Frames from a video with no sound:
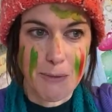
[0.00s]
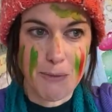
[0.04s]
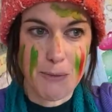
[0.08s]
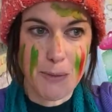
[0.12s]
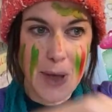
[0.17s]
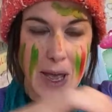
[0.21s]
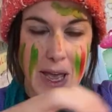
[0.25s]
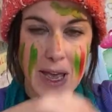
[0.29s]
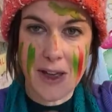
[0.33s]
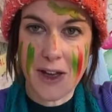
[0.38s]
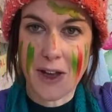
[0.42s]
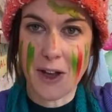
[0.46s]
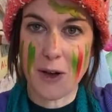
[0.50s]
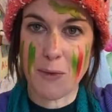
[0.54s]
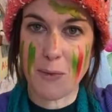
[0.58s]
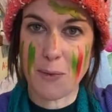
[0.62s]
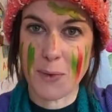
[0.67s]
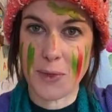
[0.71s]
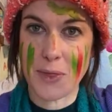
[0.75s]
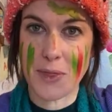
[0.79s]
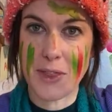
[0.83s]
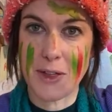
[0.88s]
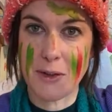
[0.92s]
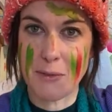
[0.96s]
pick up
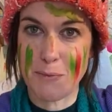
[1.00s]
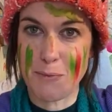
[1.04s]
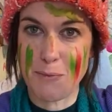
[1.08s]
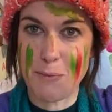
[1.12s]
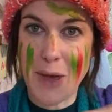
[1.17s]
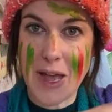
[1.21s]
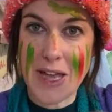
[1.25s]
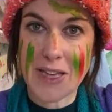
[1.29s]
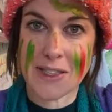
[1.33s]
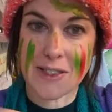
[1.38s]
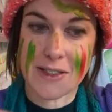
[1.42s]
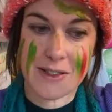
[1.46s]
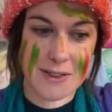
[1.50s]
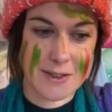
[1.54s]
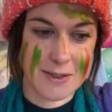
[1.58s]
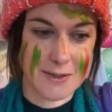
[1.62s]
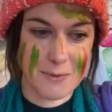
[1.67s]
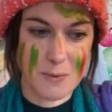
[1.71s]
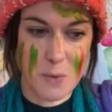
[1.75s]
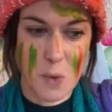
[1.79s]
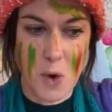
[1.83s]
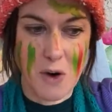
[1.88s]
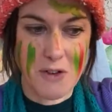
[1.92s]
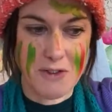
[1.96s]
the best
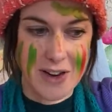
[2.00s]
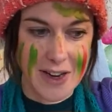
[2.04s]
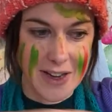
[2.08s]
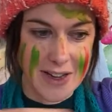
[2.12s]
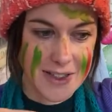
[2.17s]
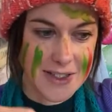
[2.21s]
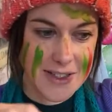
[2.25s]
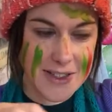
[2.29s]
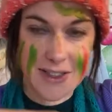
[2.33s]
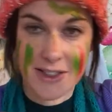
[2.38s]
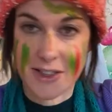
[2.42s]
warriors